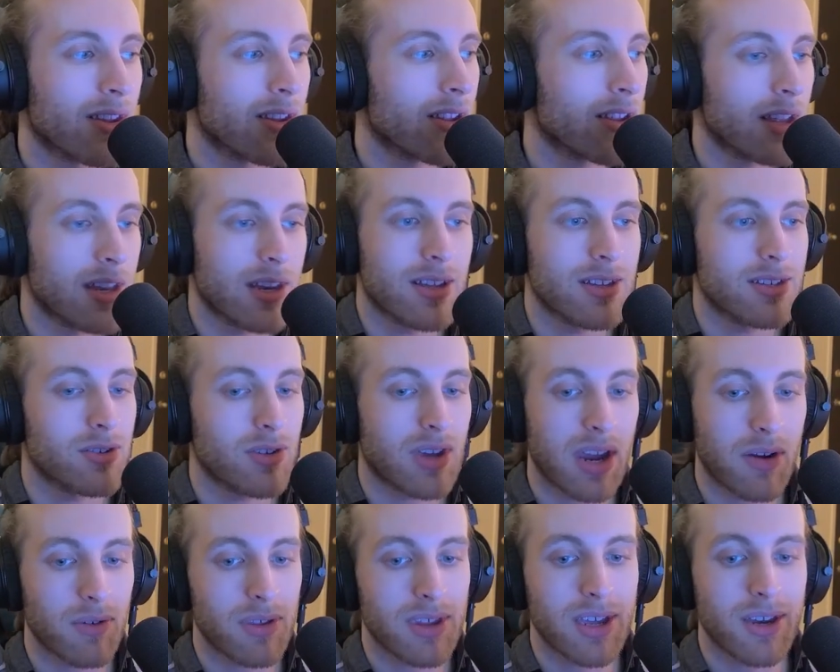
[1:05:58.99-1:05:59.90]
you can't
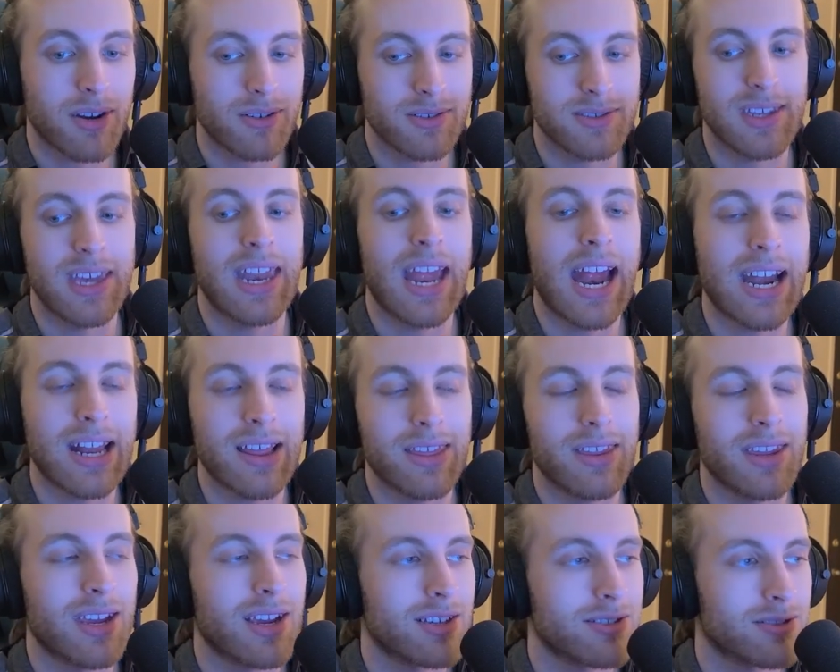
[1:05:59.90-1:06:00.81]
really understand
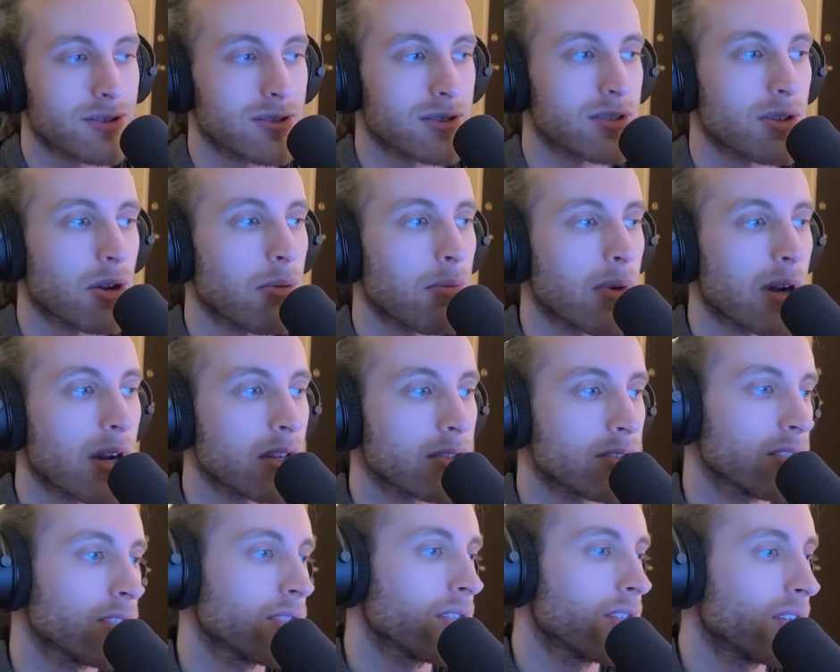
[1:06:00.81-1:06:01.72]
anything because there's so
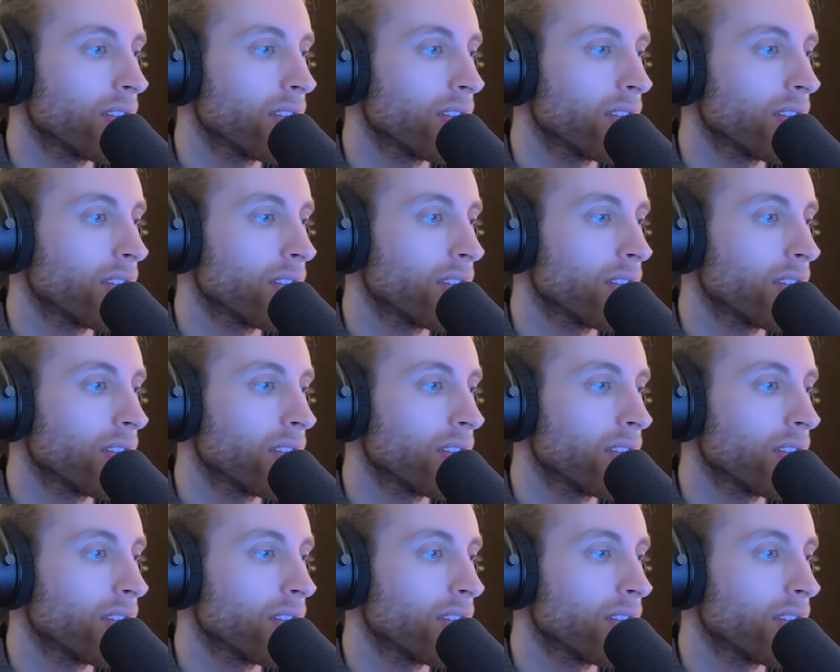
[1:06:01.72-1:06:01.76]
much.